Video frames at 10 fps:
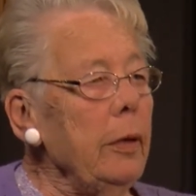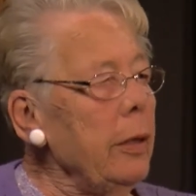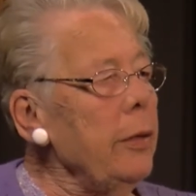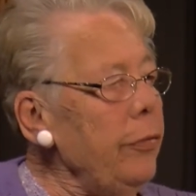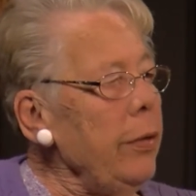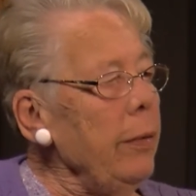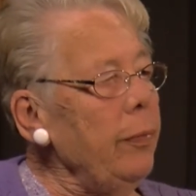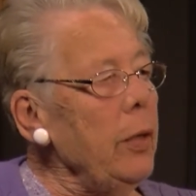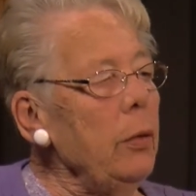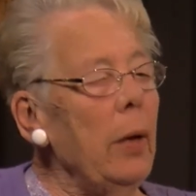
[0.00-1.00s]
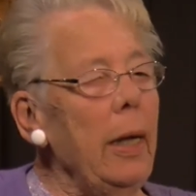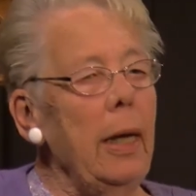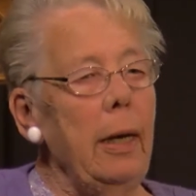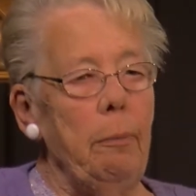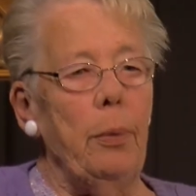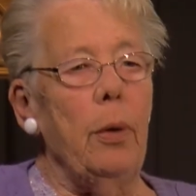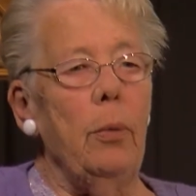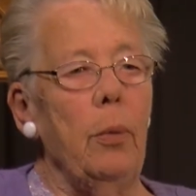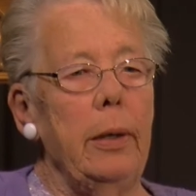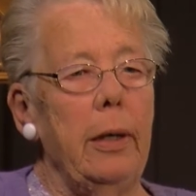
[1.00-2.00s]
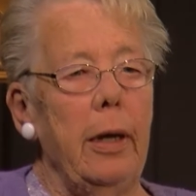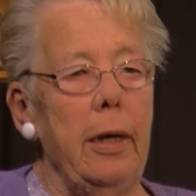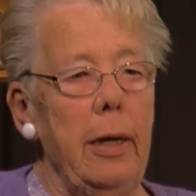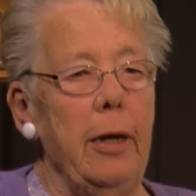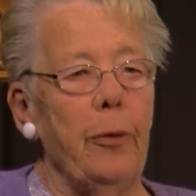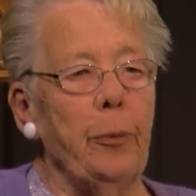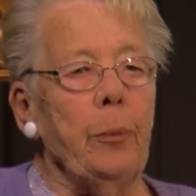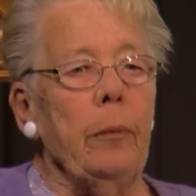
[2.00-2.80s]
to see if they do? I had a book one day here,